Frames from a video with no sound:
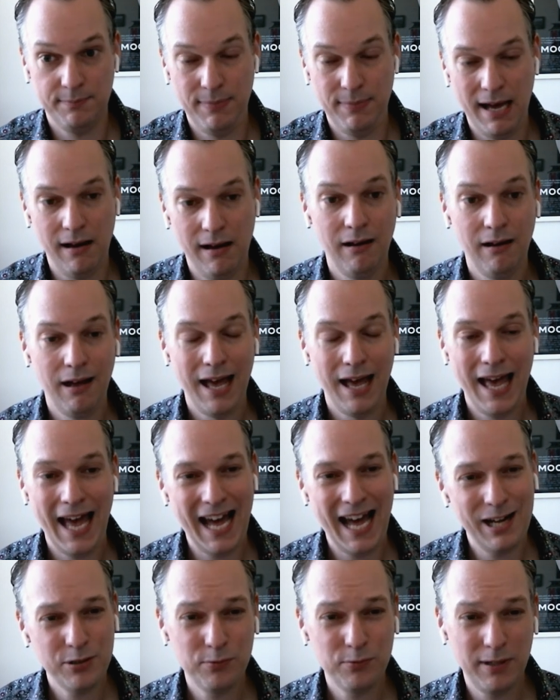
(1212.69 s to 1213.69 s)
It's about,
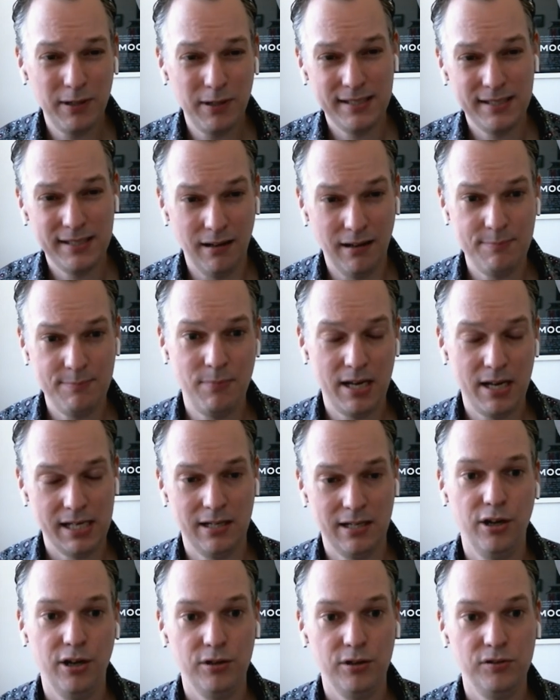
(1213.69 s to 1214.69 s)
how do I design
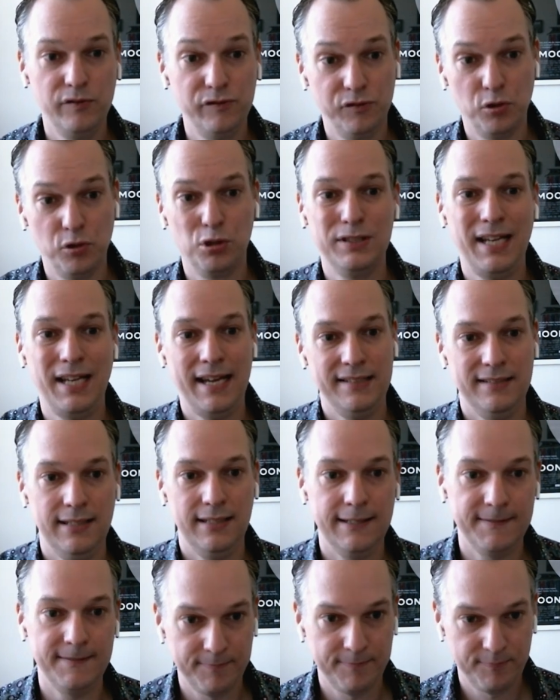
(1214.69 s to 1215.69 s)
my code for
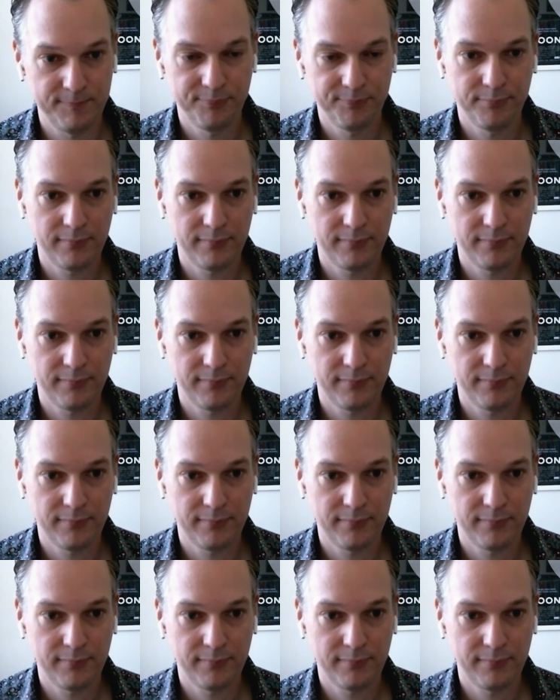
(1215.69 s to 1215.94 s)
testing?